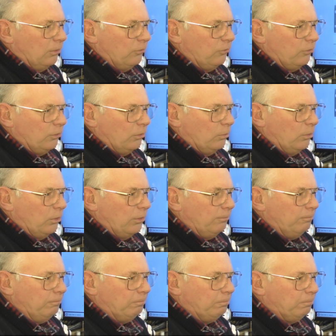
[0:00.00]

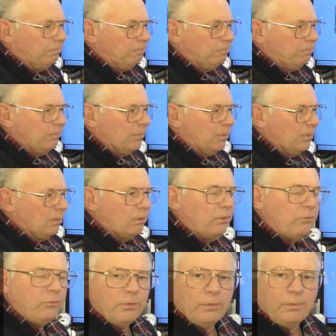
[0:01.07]
So
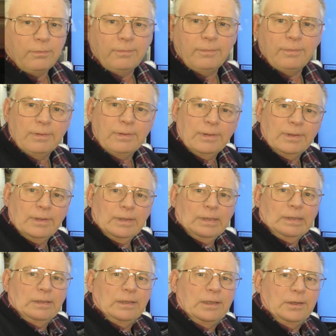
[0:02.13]
there's a
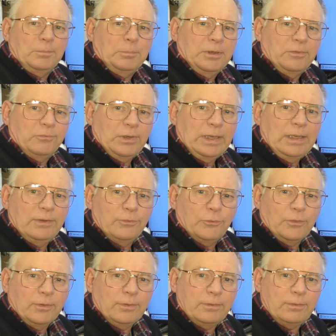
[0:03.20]
little bit of
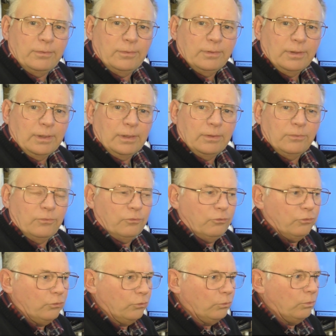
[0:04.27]
insight as
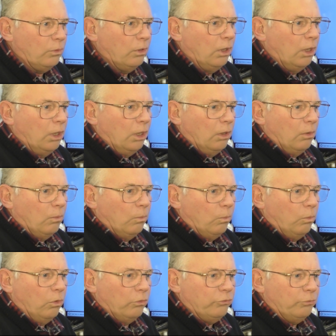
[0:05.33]
to
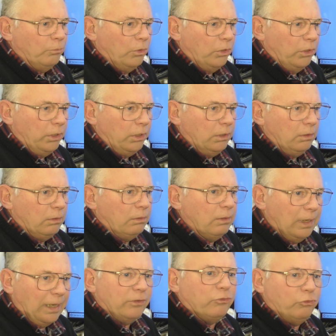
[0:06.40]
what my
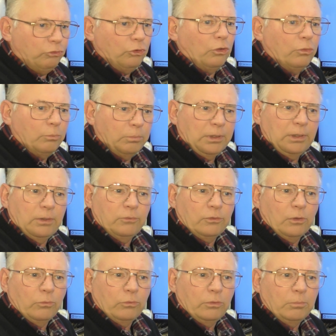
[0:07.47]
next job is
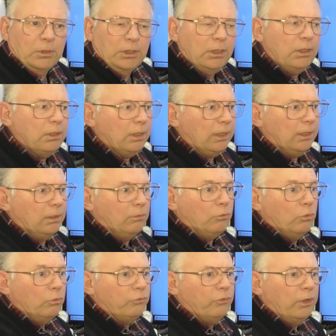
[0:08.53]
going to be. And
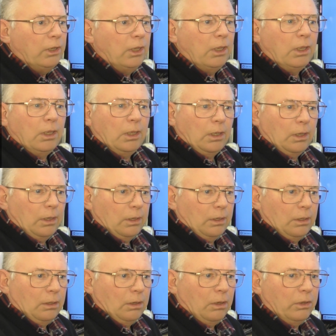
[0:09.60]
of course
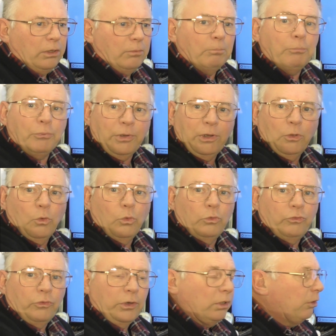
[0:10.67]
I am
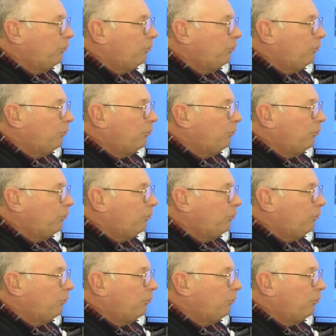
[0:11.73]
pre-ordering.